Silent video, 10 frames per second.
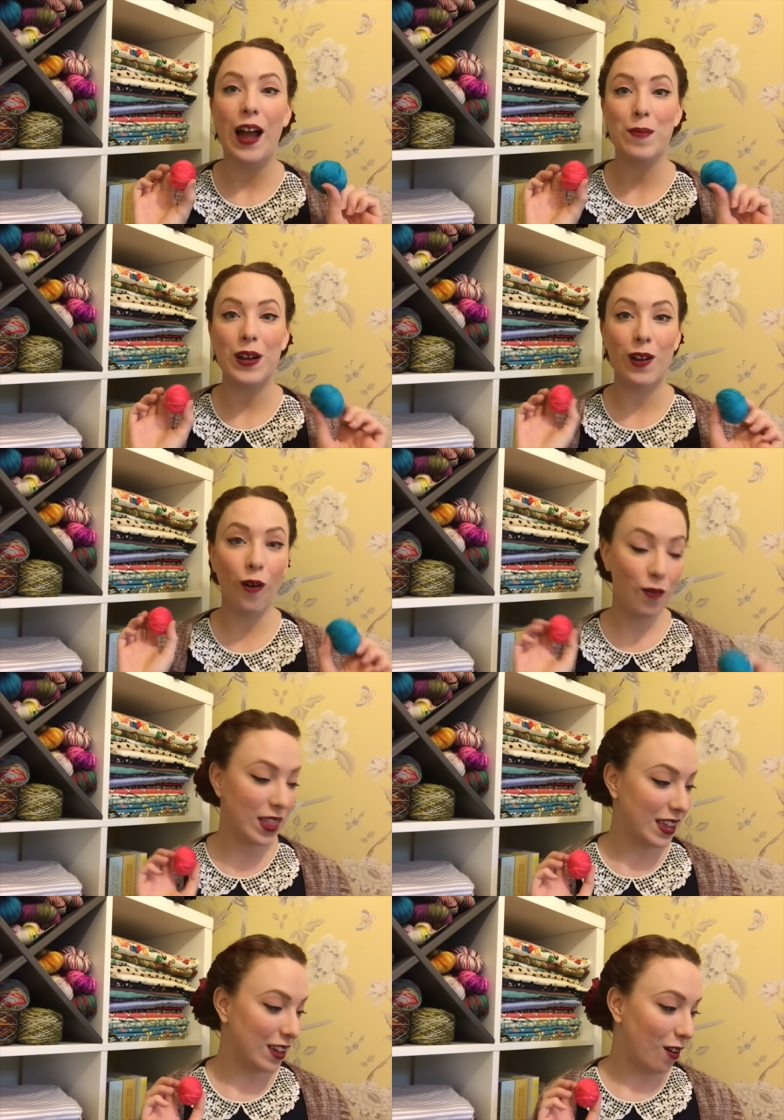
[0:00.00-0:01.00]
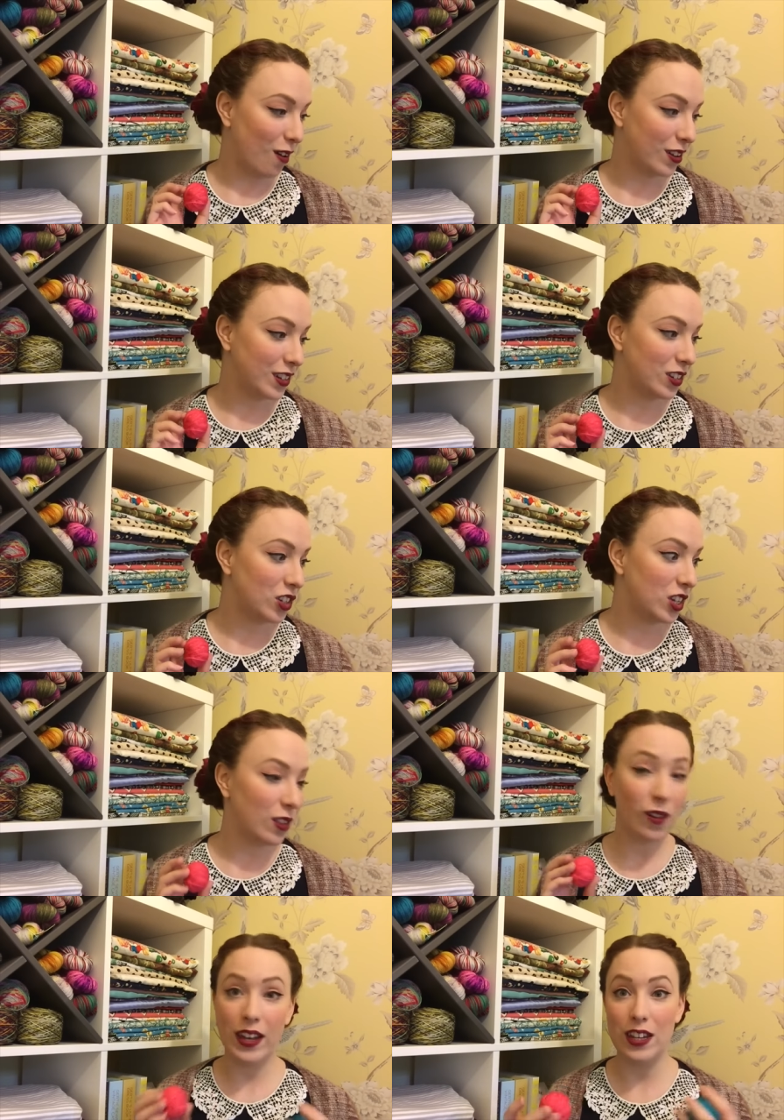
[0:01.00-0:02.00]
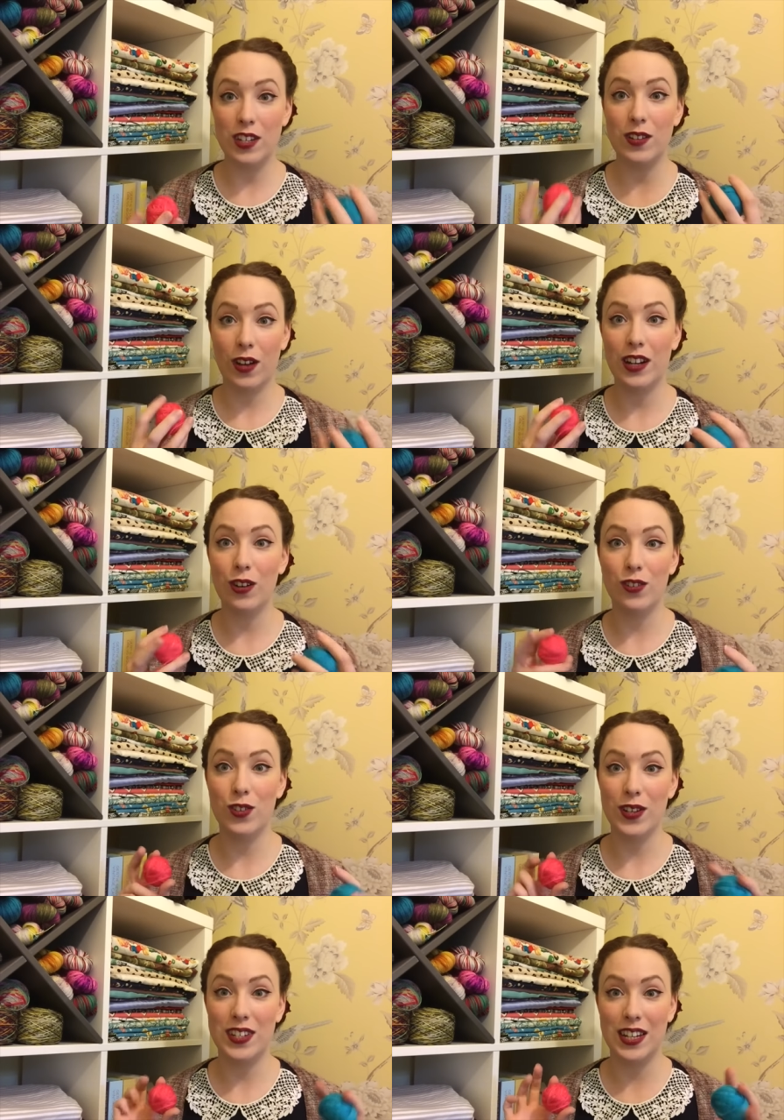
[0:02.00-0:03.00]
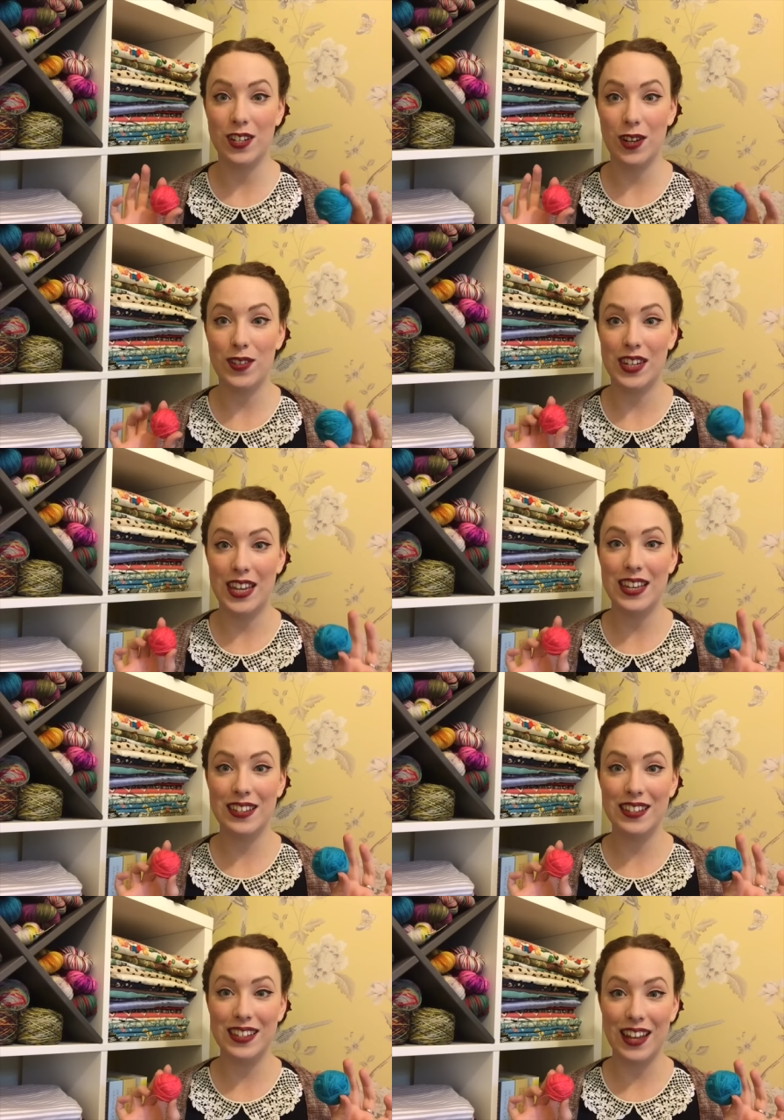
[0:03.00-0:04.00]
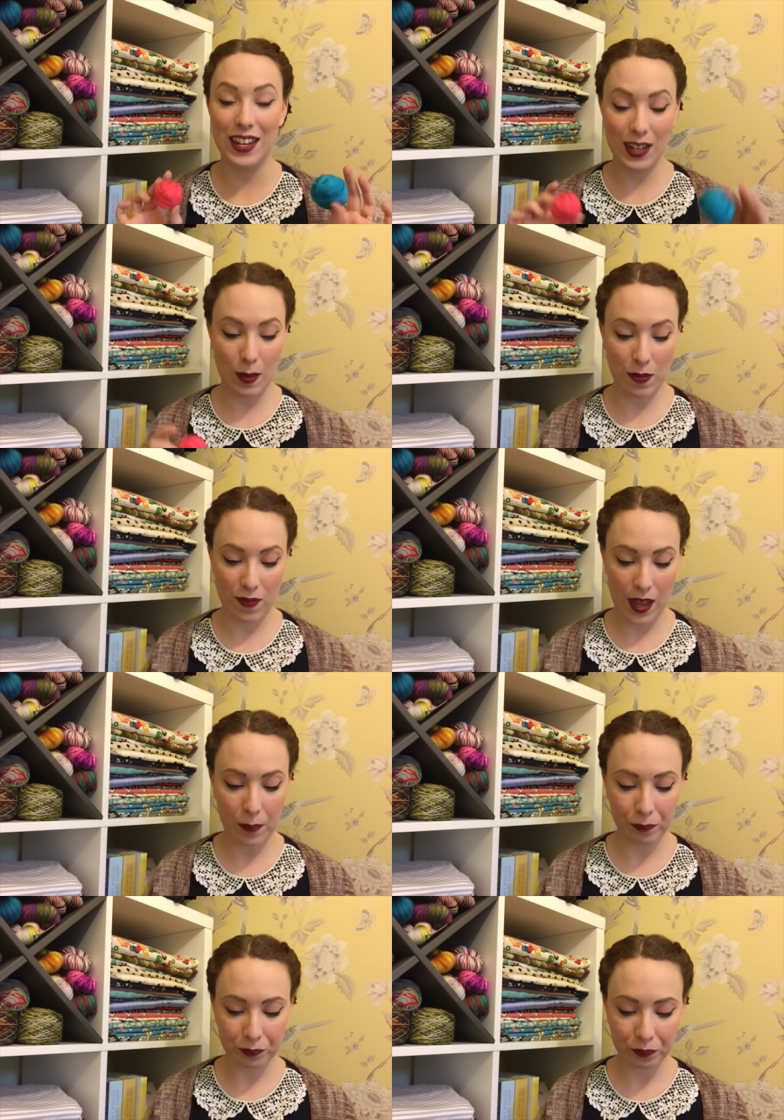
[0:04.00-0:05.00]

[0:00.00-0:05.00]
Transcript: um, along with the yarn so that I could do kind of contrasting toes and heels and that type of thing.